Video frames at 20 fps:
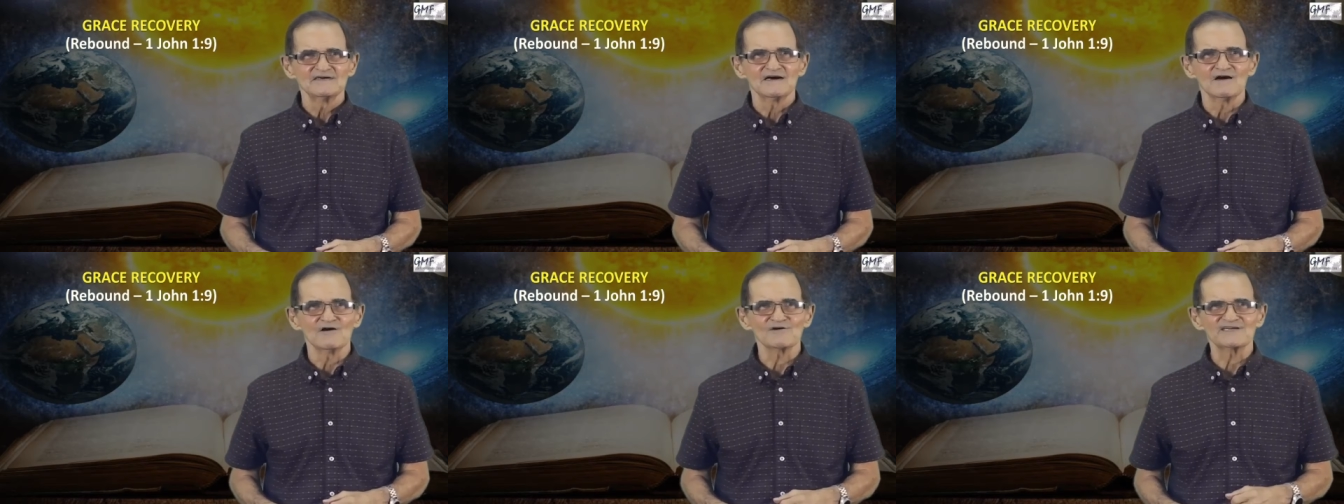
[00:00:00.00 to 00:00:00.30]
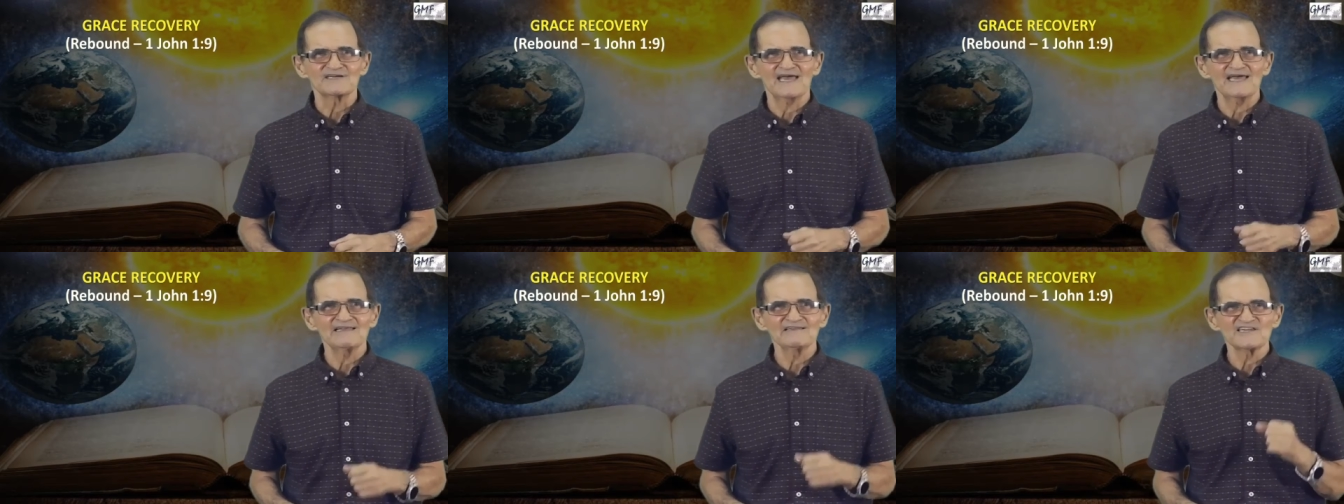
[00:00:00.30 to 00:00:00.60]

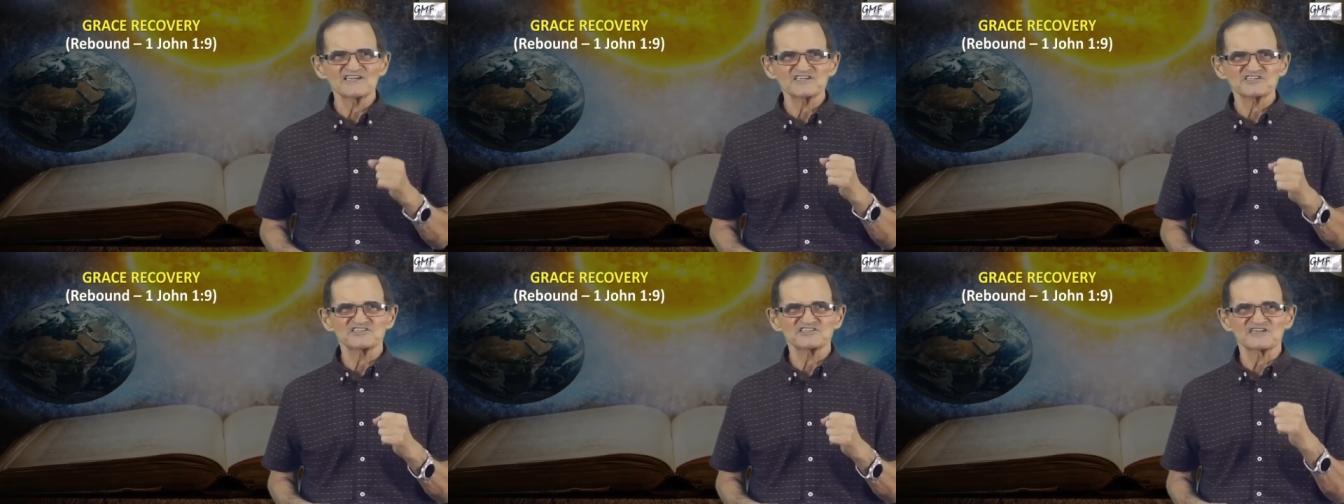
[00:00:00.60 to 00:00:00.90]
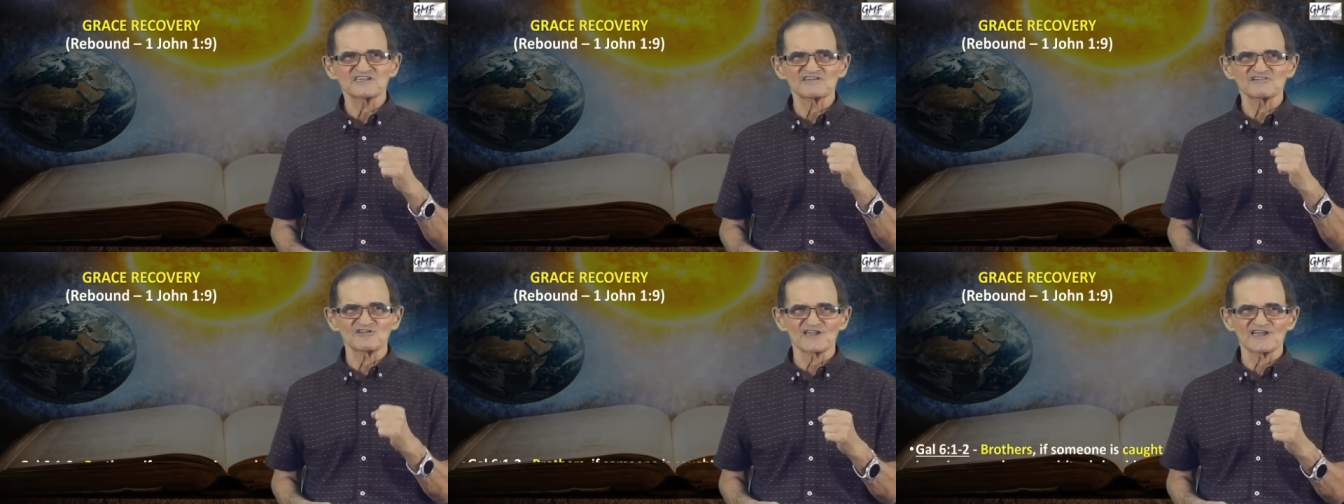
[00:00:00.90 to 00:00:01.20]
Okay, listen
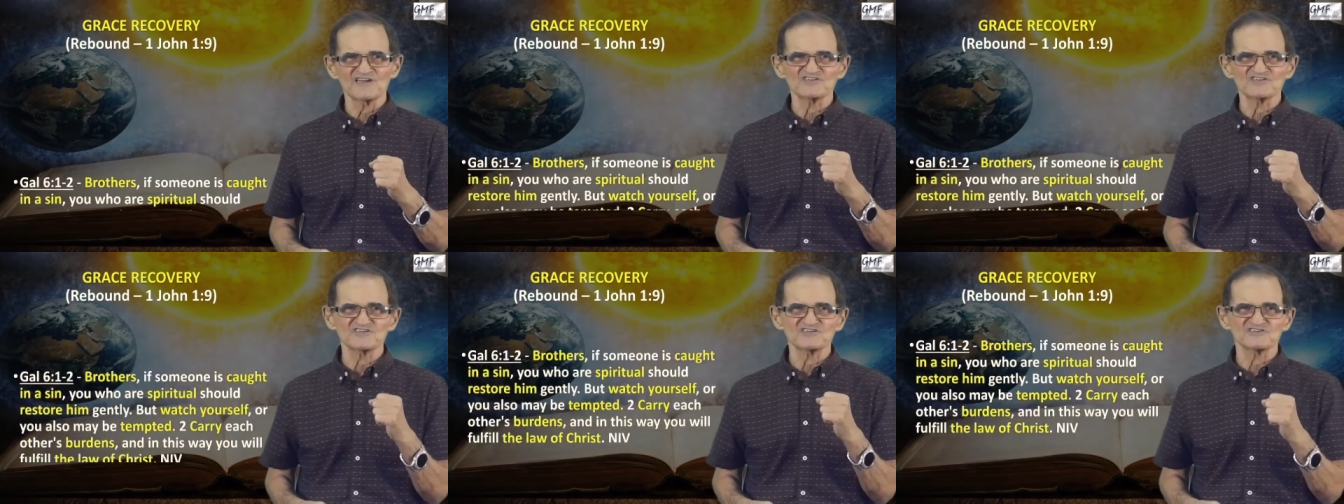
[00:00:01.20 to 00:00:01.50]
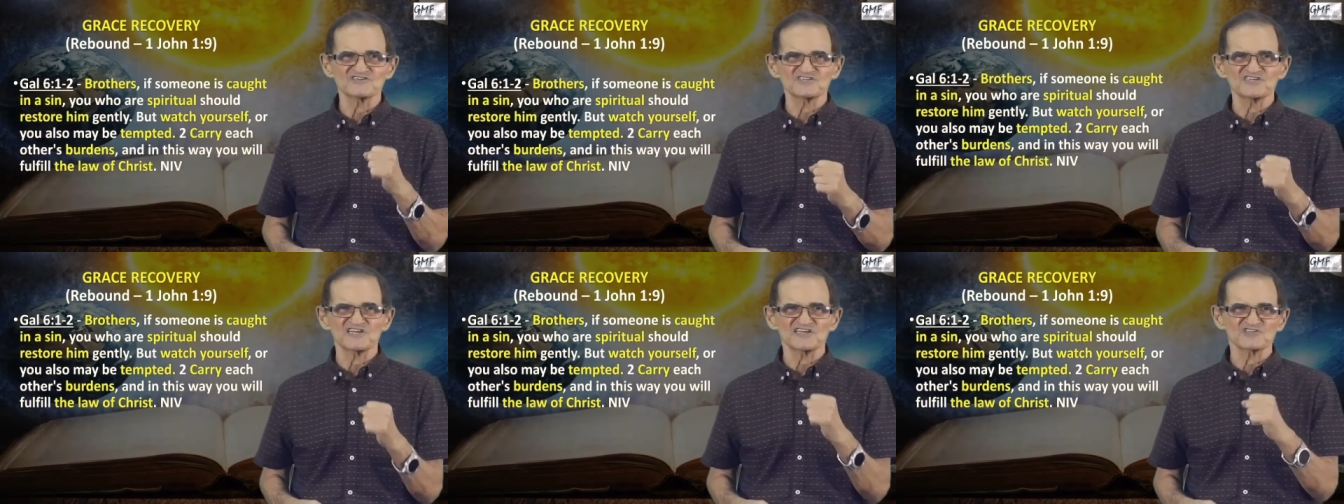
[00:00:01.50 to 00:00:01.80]
to
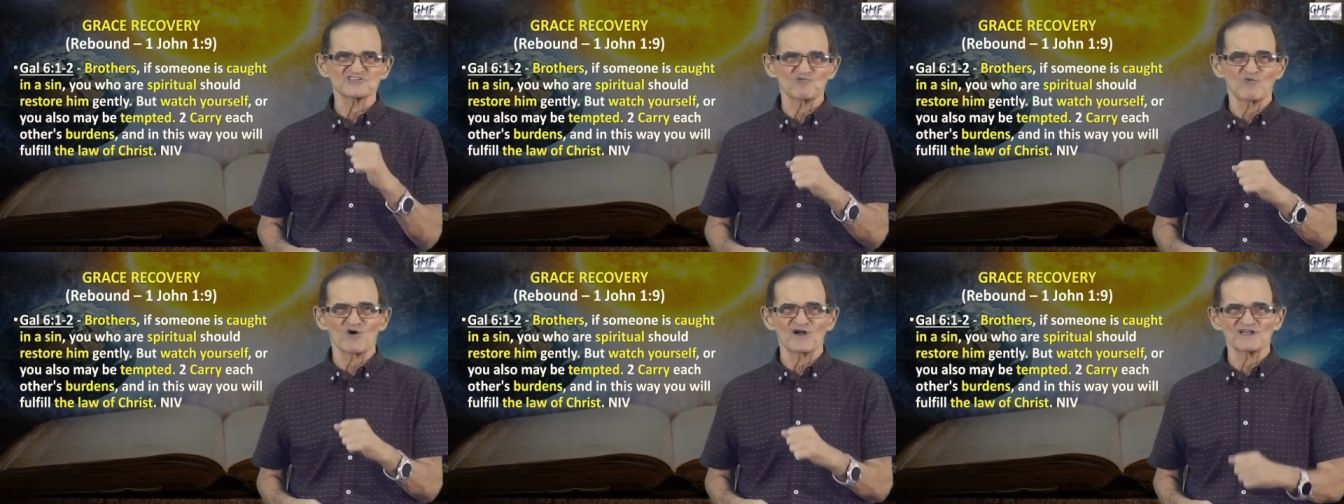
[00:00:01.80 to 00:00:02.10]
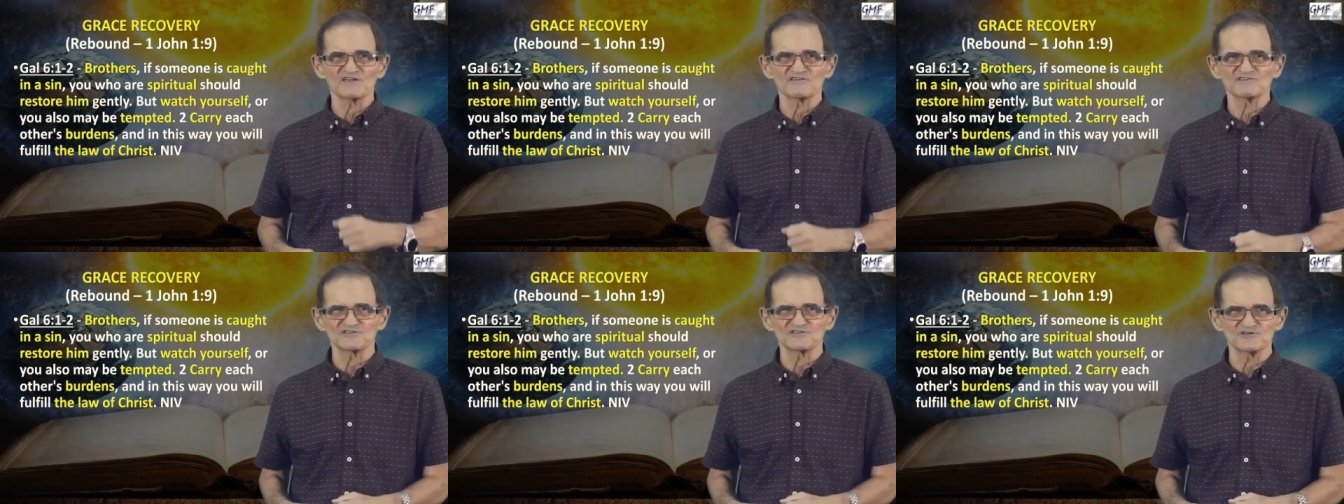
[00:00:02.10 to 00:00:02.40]
Galatians 6 1
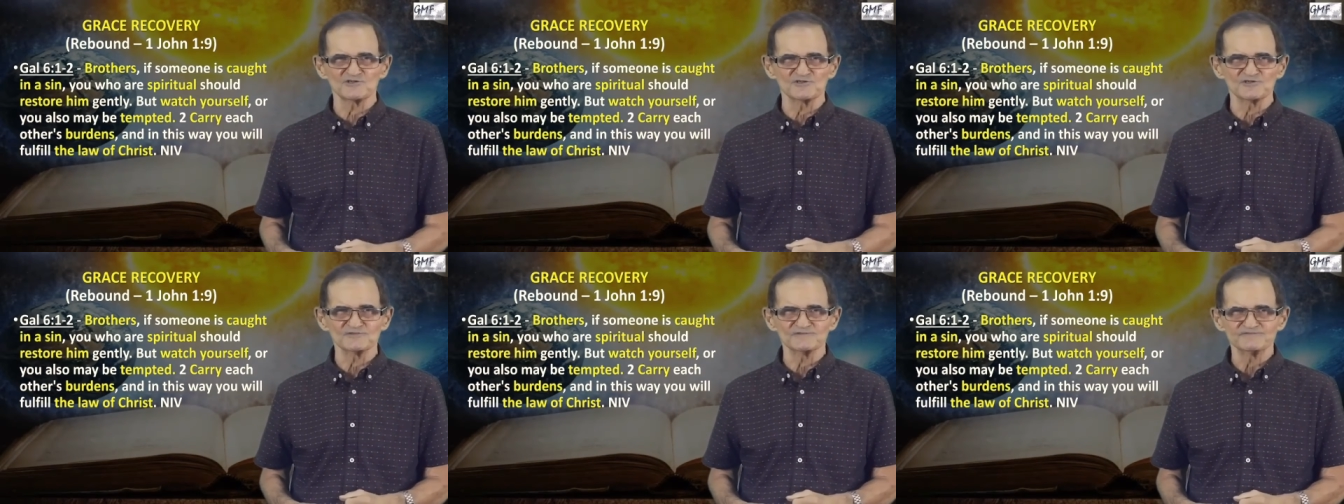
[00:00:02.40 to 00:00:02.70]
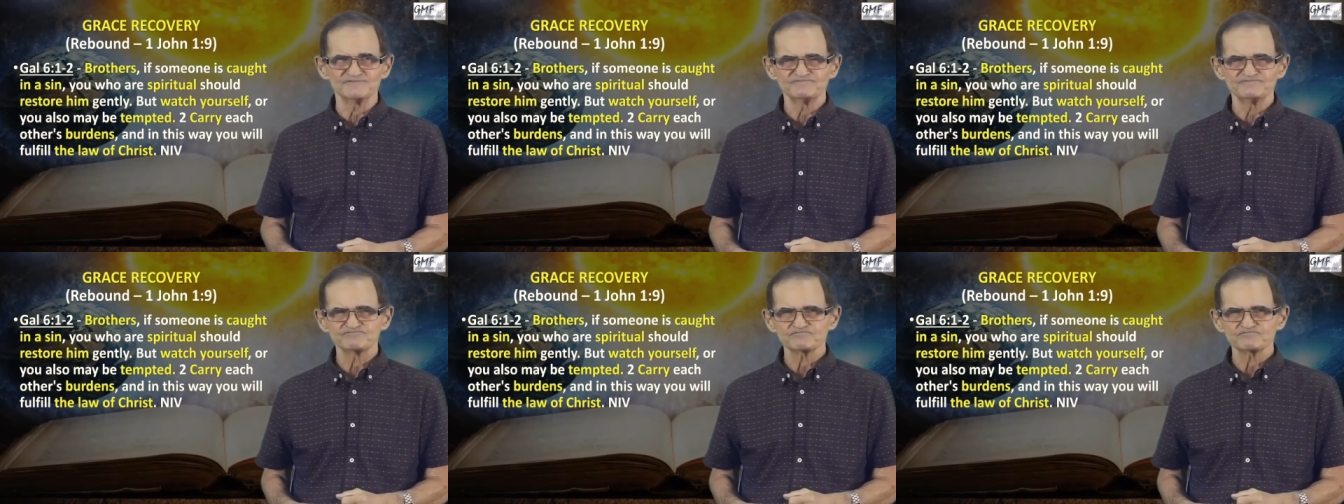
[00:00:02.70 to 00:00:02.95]
and 2.